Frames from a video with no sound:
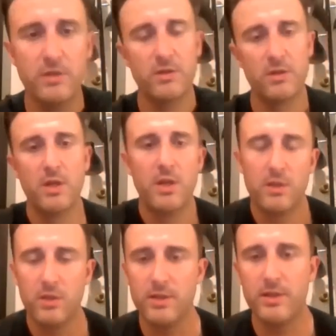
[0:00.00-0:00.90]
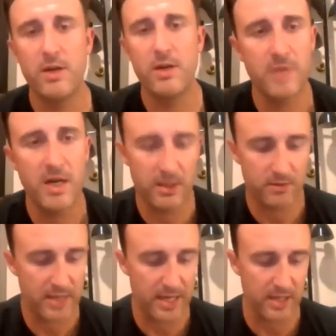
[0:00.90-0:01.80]
Yes. Good to know. All right.
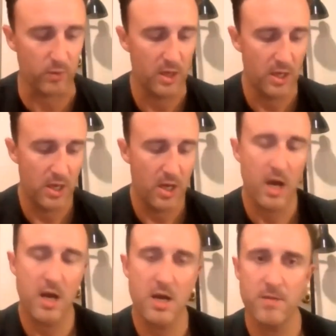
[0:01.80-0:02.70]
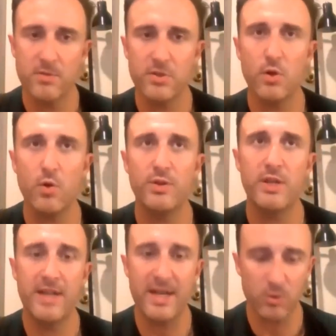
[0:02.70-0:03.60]
Thank you. So
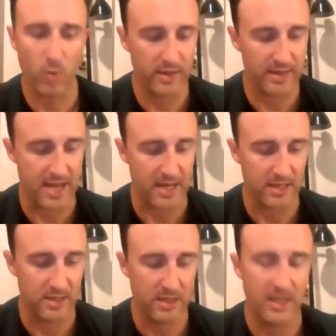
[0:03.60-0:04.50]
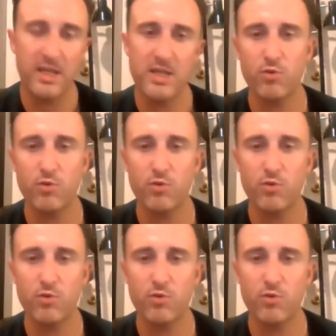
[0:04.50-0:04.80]
the next one then is